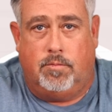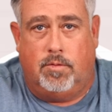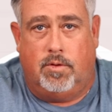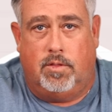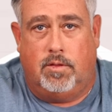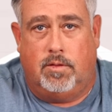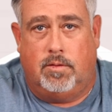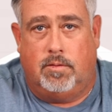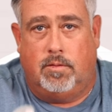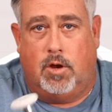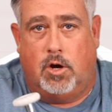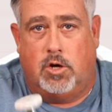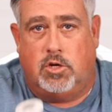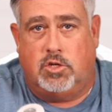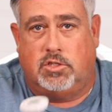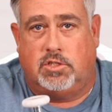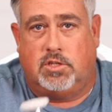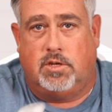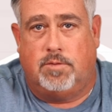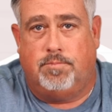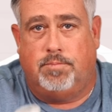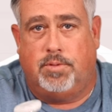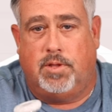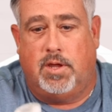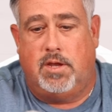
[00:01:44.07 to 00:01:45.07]
One of the
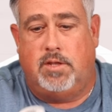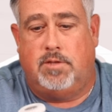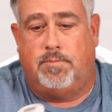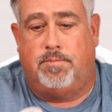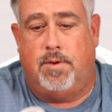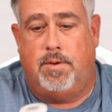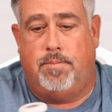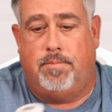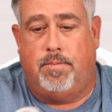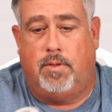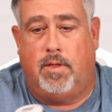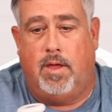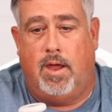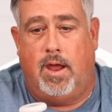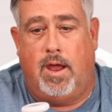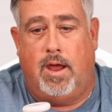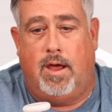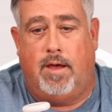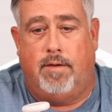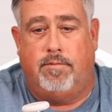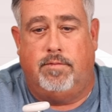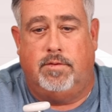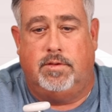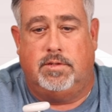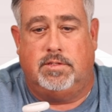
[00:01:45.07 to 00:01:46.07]
largest complaints people
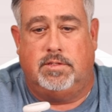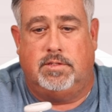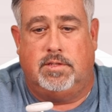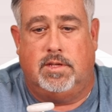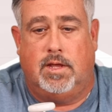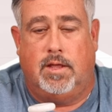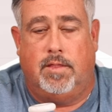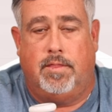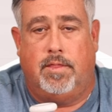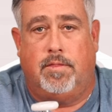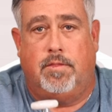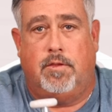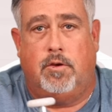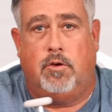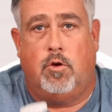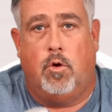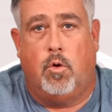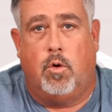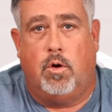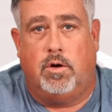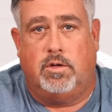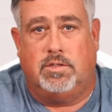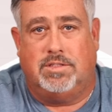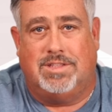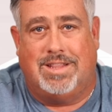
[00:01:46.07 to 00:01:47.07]
have is uh, that the
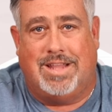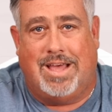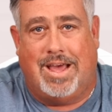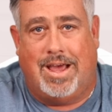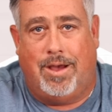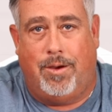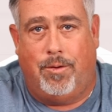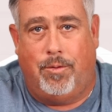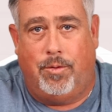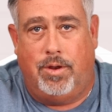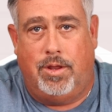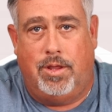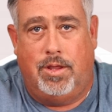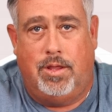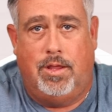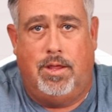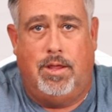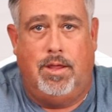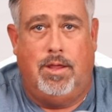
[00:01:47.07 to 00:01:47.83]
door is loud,